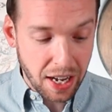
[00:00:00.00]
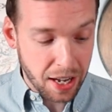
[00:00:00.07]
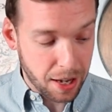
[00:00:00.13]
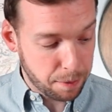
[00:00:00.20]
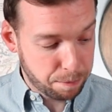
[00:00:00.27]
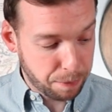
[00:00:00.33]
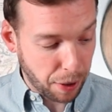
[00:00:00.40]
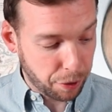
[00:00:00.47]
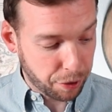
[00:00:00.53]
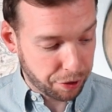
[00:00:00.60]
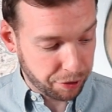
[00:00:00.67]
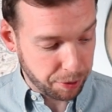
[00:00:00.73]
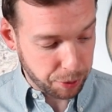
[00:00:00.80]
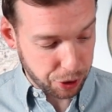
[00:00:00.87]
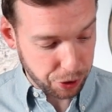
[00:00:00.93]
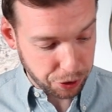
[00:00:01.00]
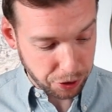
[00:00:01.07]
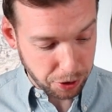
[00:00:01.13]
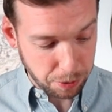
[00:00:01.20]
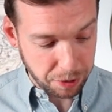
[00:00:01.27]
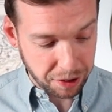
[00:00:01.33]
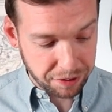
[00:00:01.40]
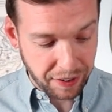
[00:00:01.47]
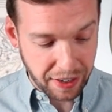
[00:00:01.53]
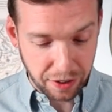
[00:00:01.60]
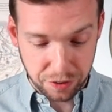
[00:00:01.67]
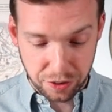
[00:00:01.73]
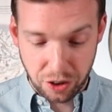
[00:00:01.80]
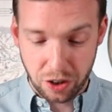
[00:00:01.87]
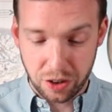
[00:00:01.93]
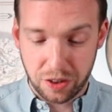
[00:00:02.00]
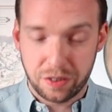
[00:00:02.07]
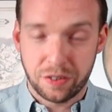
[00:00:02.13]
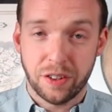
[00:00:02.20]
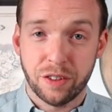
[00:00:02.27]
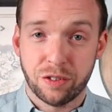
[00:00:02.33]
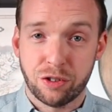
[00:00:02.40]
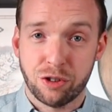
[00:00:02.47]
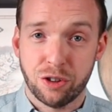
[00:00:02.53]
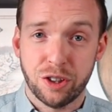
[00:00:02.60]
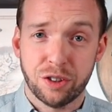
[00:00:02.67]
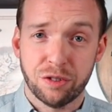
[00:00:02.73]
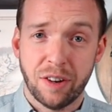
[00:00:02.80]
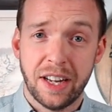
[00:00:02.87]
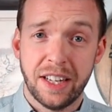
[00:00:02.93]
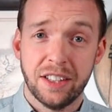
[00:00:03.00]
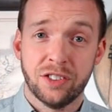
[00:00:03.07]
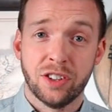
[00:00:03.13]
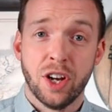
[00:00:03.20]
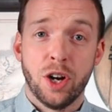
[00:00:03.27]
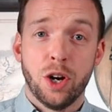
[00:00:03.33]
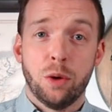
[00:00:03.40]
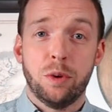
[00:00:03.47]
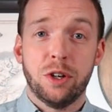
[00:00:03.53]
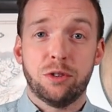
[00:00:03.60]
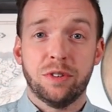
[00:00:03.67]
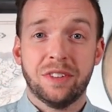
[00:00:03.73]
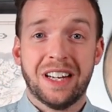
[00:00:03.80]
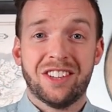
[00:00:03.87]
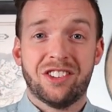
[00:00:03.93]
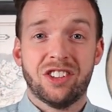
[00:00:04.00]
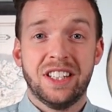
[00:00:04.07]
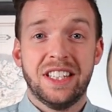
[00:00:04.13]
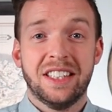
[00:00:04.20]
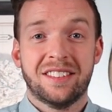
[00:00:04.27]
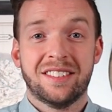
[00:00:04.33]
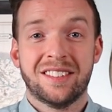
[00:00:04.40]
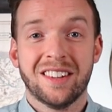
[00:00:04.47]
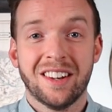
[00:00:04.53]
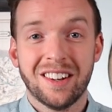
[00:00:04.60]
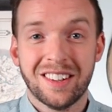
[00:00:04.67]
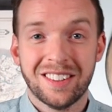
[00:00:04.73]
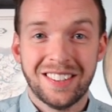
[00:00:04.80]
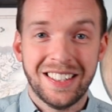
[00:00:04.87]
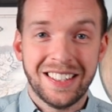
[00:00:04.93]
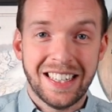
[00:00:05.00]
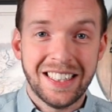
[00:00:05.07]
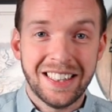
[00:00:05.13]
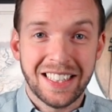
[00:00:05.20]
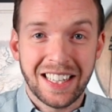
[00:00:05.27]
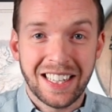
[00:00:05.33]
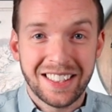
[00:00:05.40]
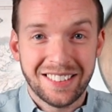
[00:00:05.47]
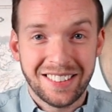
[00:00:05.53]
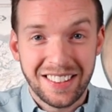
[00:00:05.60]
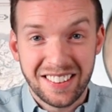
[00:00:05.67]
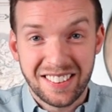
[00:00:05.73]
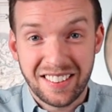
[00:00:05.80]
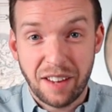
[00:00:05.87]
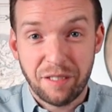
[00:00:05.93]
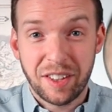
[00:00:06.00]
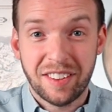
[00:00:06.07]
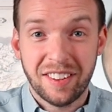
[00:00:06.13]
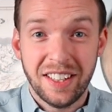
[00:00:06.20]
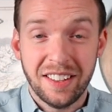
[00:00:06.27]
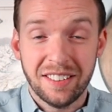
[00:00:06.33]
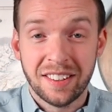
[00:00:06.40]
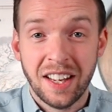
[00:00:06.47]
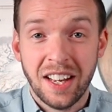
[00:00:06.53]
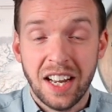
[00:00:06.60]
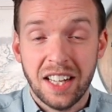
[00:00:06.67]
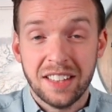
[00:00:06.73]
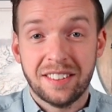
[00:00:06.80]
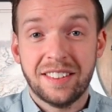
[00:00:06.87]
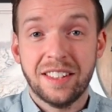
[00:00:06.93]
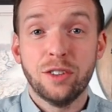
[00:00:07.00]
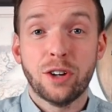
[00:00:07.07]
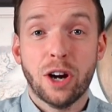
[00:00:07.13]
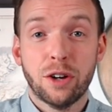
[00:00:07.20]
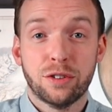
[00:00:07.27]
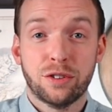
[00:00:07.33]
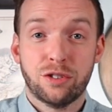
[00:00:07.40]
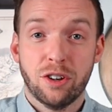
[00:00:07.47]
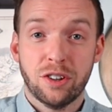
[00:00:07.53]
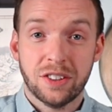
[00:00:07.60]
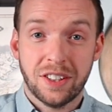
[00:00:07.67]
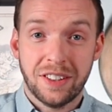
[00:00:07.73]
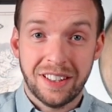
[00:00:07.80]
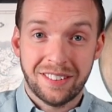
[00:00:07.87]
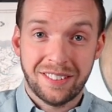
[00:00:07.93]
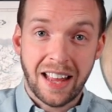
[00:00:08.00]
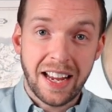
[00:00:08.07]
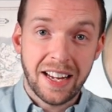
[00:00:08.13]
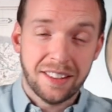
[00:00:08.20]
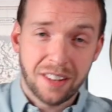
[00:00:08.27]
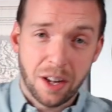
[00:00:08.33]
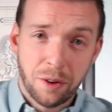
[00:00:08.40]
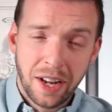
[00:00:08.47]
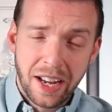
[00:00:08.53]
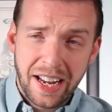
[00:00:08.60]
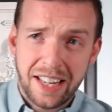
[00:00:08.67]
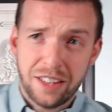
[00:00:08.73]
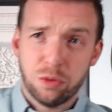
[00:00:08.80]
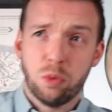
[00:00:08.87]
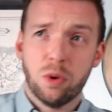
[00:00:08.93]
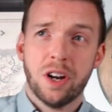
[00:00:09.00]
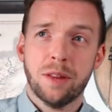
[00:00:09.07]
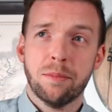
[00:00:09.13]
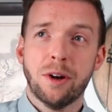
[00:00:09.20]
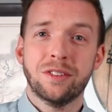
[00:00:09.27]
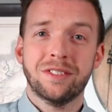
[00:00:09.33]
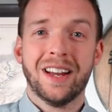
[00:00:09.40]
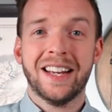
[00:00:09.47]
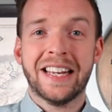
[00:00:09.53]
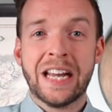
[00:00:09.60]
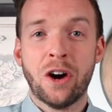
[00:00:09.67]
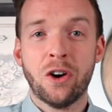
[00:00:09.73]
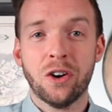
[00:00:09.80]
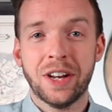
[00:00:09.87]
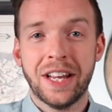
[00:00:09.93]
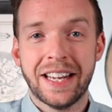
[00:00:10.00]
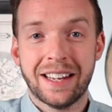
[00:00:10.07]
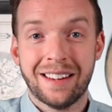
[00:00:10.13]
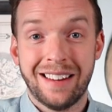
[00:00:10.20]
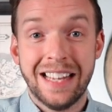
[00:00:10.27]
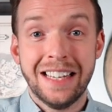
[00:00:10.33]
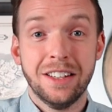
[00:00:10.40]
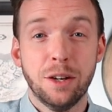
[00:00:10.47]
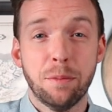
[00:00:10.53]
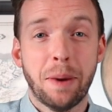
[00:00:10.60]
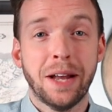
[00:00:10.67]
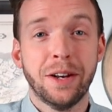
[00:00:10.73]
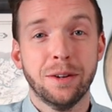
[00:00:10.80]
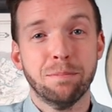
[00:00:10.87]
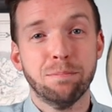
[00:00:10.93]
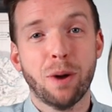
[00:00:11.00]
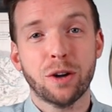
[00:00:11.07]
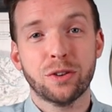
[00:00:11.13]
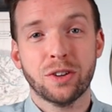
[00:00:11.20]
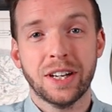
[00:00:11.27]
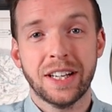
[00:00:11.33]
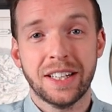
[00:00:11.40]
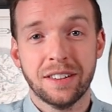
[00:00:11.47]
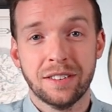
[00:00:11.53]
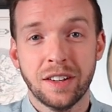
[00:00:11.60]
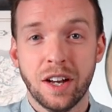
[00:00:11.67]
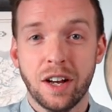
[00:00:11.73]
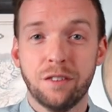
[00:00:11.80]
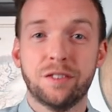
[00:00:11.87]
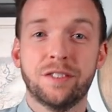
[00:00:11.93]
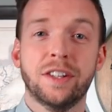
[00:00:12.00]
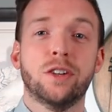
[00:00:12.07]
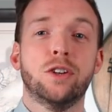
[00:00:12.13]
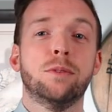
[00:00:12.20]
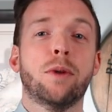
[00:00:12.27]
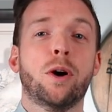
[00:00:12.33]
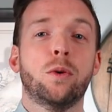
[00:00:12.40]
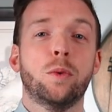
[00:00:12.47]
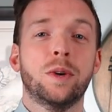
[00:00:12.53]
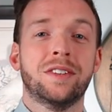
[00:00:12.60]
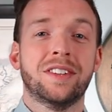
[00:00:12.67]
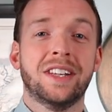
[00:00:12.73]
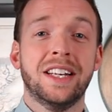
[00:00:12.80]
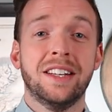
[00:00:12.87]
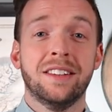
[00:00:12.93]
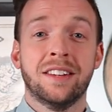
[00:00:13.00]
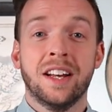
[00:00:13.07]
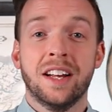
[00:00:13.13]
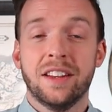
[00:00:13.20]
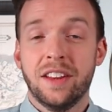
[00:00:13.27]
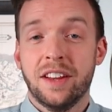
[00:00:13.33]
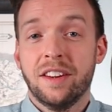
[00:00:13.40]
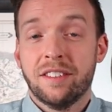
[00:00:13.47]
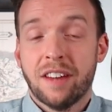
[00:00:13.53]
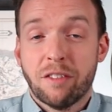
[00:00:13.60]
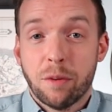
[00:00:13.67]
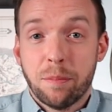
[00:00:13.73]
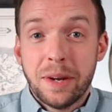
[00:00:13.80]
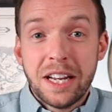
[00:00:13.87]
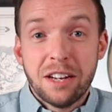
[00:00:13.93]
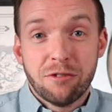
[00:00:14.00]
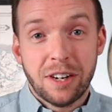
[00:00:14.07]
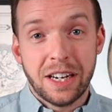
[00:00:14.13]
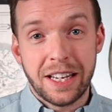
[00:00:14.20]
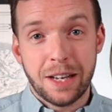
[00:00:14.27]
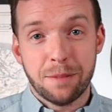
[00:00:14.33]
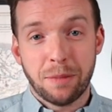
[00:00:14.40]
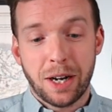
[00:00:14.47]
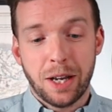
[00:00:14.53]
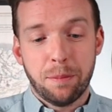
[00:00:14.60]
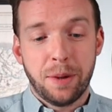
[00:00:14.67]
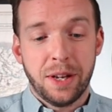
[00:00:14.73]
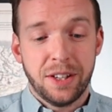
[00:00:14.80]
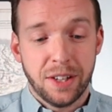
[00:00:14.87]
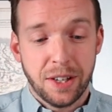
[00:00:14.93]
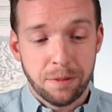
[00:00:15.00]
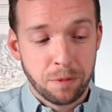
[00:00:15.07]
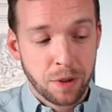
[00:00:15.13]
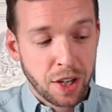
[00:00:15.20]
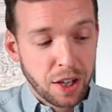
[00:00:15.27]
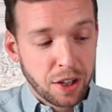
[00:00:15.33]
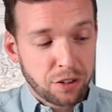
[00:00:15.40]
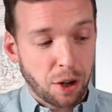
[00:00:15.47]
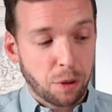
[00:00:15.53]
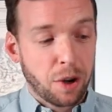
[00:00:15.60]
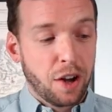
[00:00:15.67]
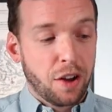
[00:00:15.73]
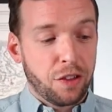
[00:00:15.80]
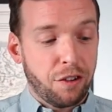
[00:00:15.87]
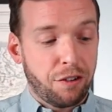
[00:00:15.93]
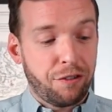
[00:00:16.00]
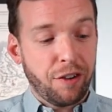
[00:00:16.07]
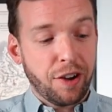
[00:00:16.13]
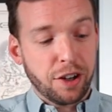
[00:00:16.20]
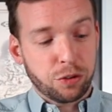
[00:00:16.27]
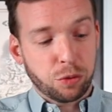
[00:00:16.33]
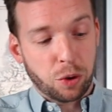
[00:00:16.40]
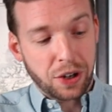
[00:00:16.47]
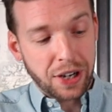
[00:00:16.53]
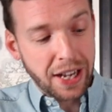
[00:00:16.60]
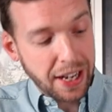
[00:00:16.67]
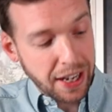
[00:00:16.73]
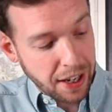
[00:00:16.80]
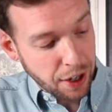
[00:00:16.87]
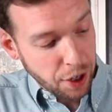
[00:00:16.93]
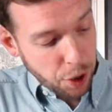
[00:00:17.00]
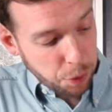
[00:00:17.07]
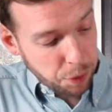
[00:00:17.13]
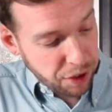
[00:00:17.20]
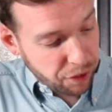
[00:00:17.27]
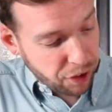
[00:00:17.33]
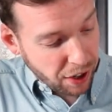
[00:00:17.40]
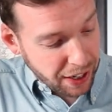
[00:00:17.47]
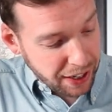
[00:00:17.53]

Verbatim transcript: uh, both from Gordon and MacPhail's Connoisseur's Choice range, which was actually started in the 1970s and still goes strong to this day. So it's one of the most iconic independent bottlings of single malt whiskies that there's ever been really in my opinion. So the first one here, we've got